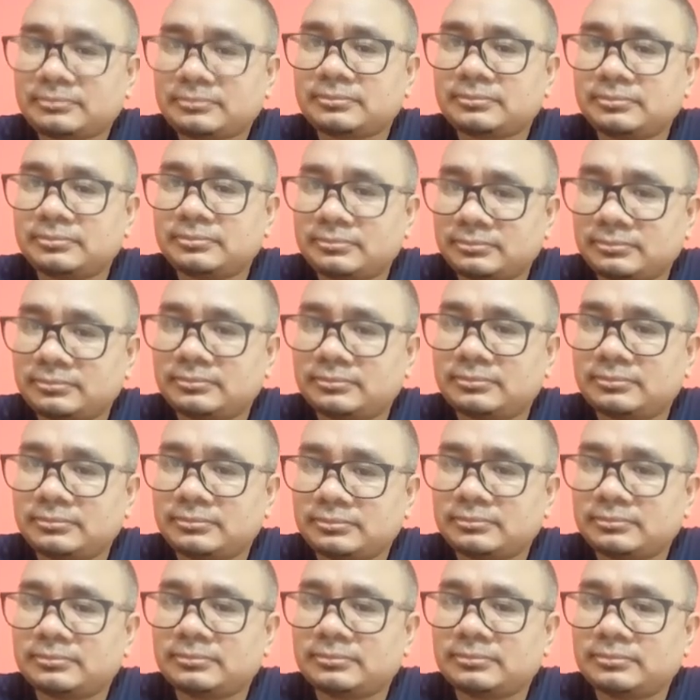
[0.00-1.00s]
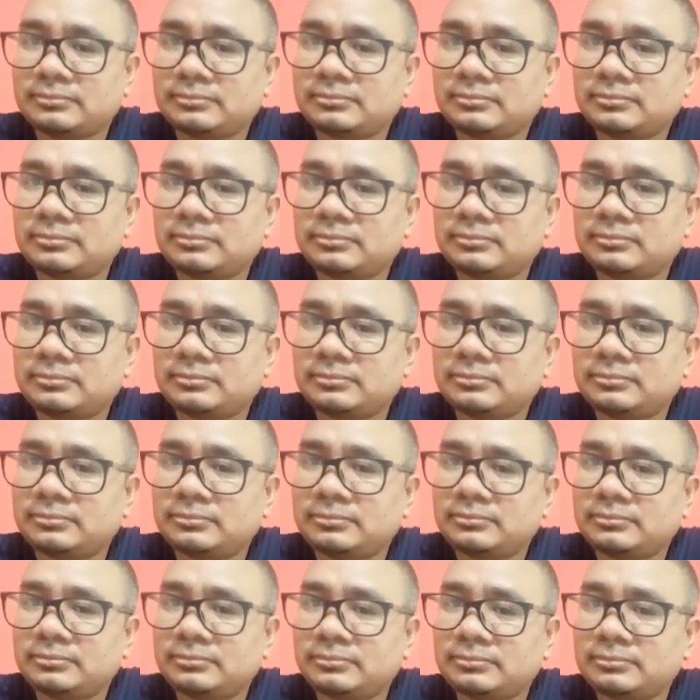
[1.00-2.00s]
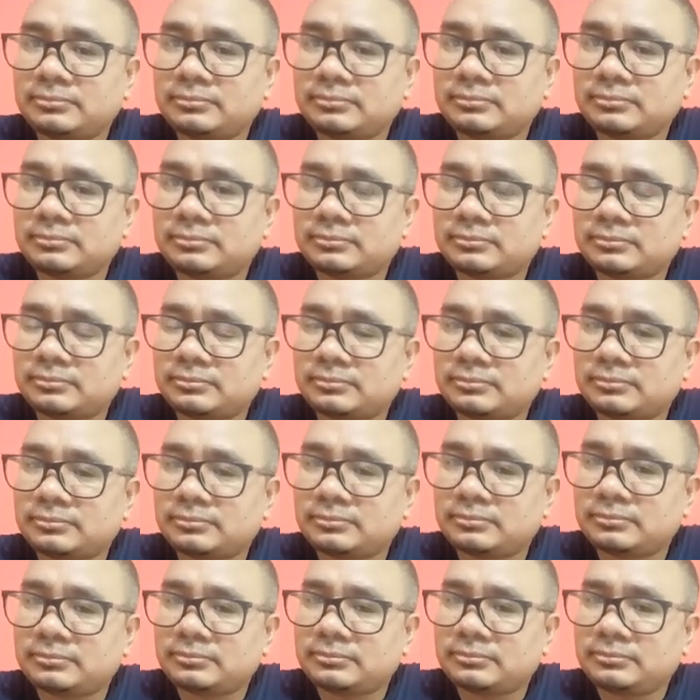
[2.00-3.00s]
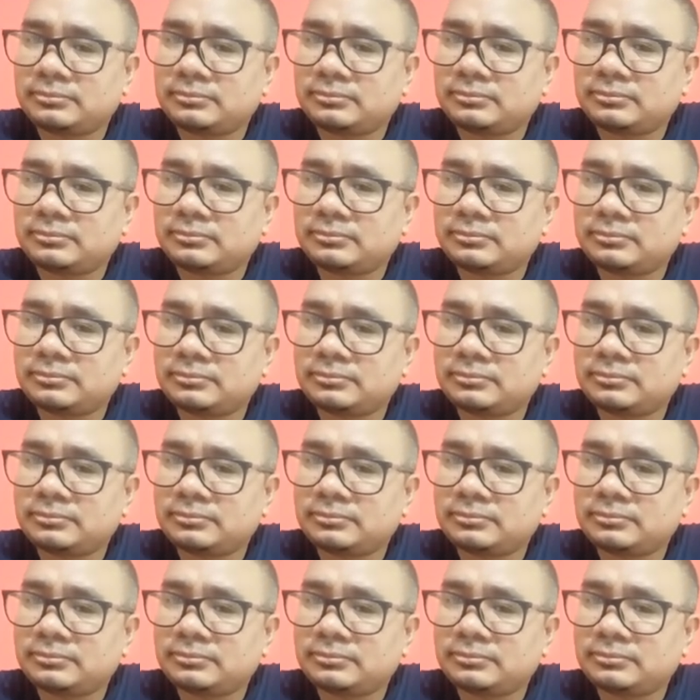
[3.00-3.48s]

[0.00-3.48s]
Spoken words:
The person shown says nothing.